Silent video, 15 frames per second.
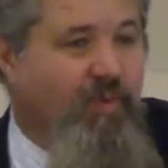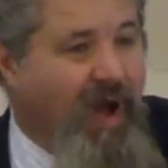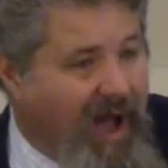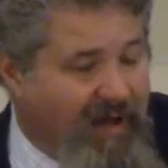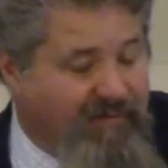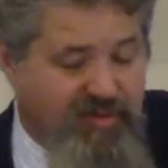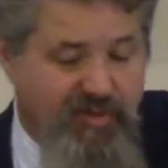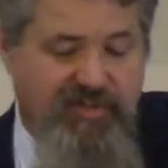
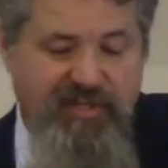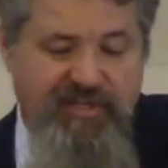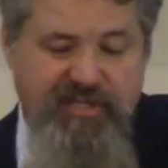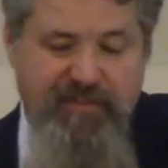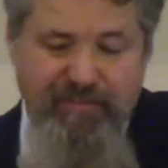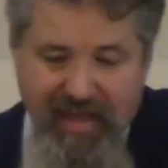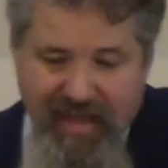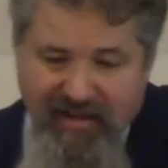Wives are to
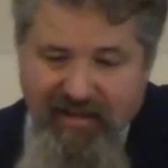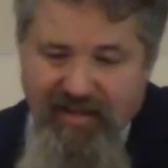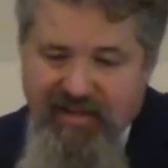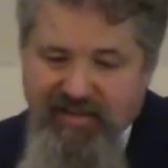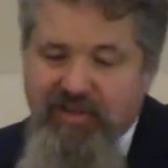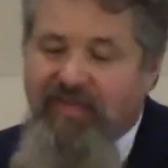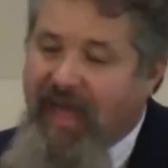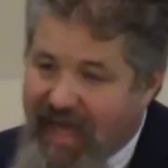
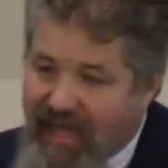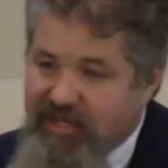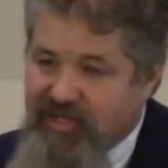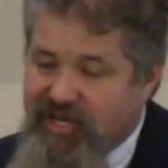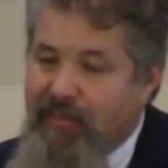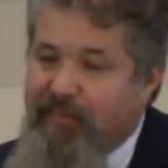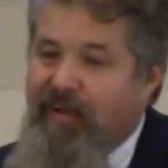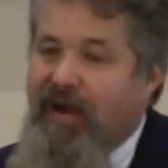submit to the
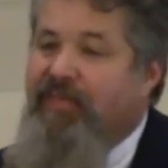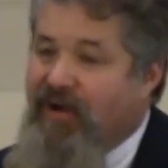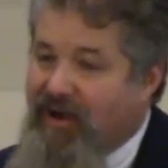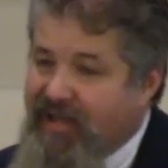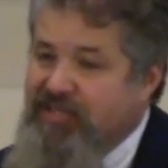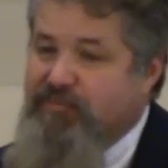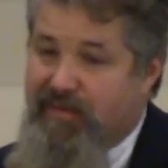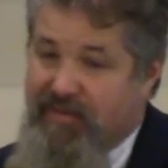headship of their
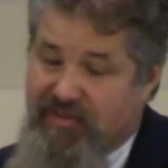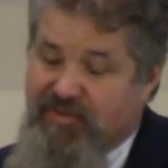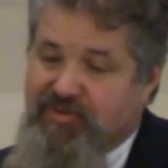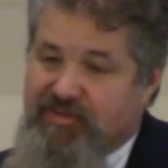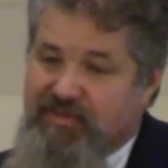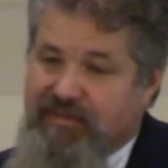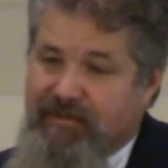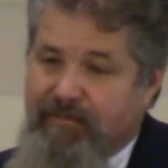
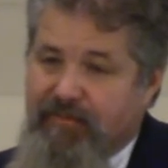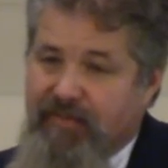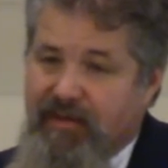husbands.